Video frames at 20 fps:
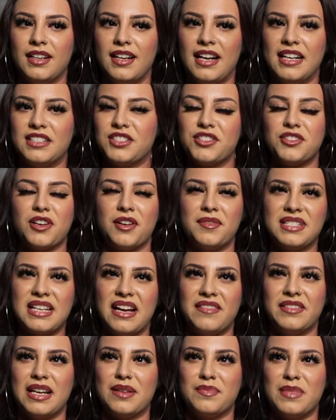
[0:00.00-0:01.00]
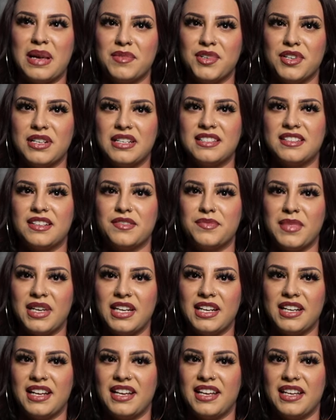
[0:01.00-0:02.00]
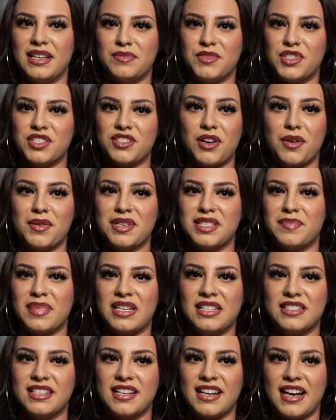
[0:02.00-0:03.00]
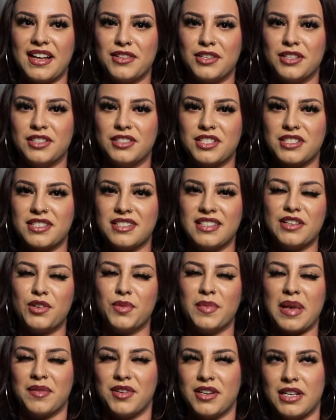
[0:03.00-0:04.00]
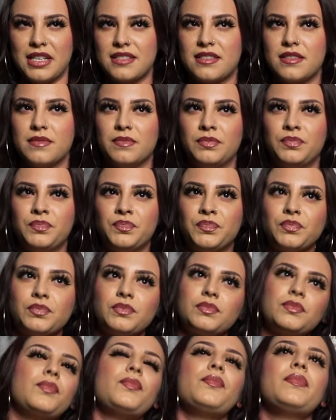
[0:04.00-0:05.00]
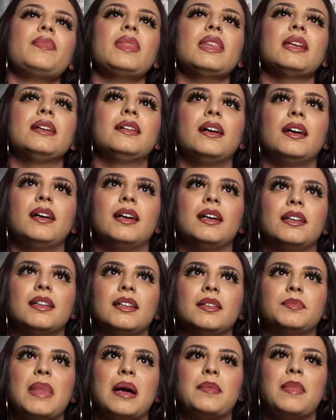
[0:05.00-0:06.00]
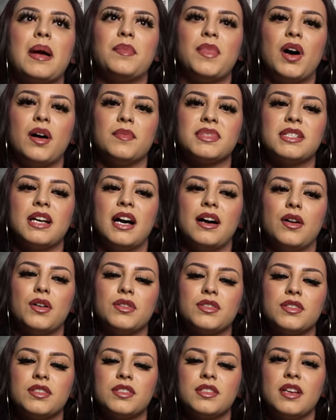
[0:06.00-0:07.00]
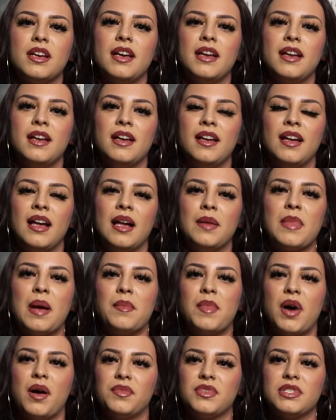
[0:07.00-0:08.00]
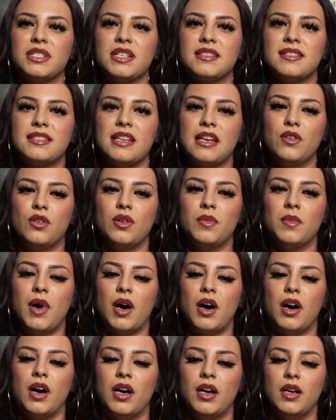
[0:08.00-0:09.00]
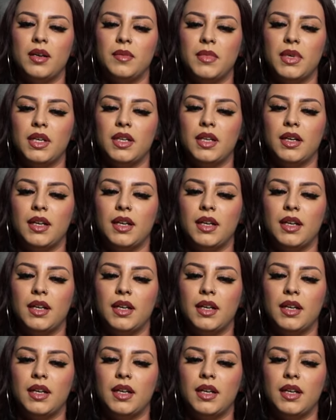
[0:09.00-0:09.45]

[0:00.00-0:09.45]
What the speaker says: I just always have like memories of me and him just always being together, just little memories. At my mom's house, my mom was a single mom.